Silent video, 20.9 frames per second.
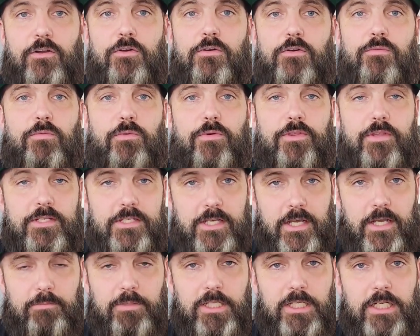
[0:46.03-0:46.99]
were the
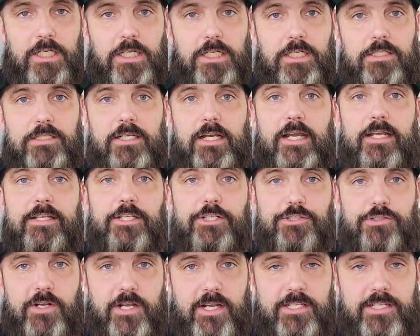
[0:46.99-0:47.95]
doubler and the
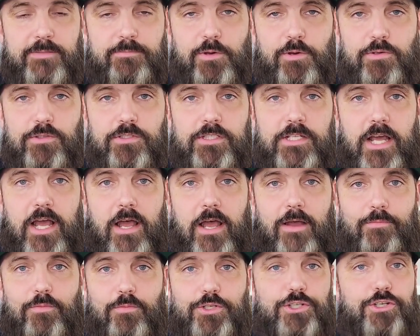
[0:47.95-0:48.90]
transpose
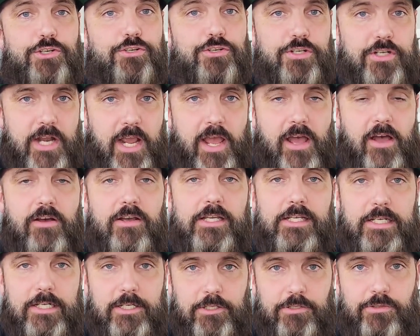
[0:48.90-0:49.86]
knob, which are now
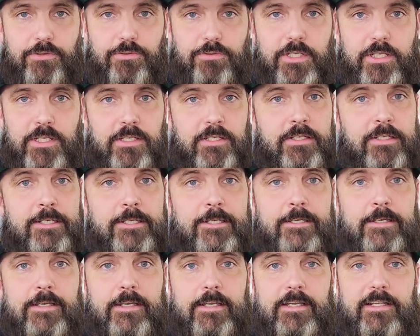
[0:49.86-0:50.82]
included
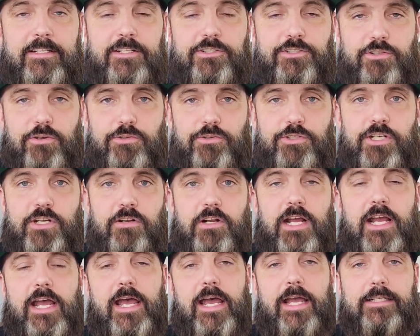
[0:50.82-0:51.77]
in this
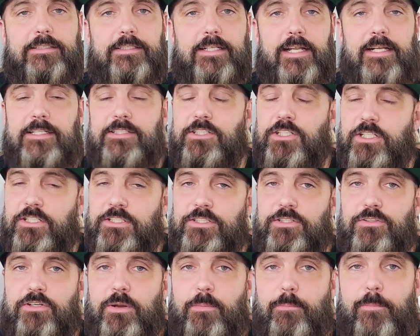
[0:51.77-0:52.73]
Gojira X, and it's
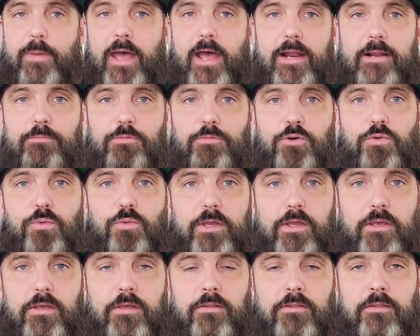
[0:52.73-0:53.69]
also compatible
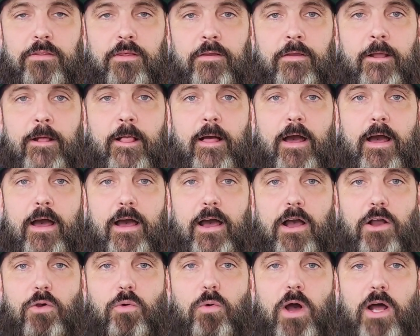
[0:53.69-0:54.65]
with
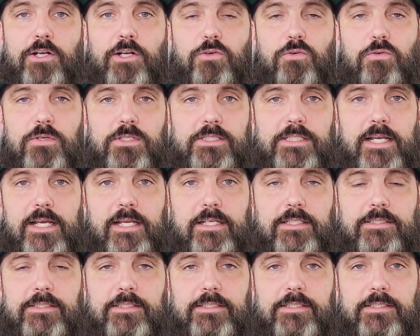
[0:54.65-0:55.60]
quad
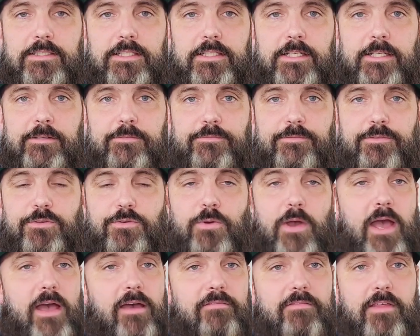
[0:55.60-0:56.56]
cortex. If you
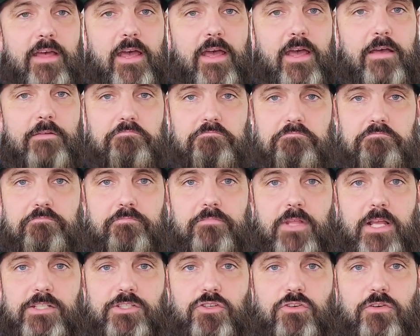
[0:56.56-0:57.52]
have that,
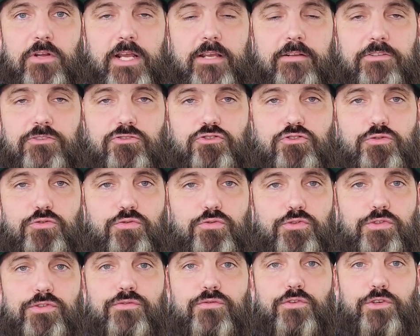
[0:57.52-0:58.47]
that's great
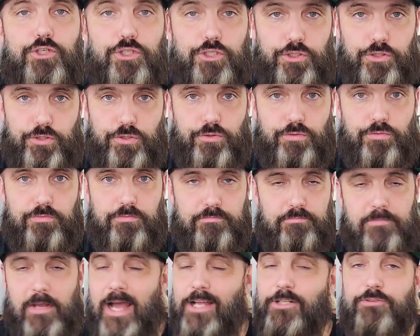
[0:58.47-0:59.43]
news for you.
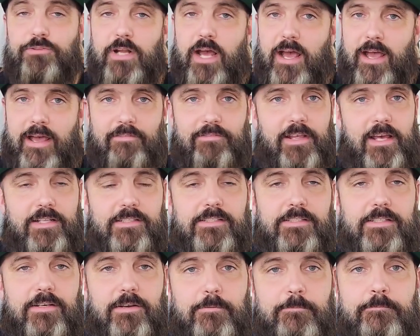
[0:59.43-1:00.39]
I do not have that,
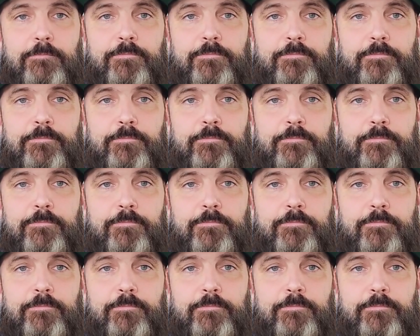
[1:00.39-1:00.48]
so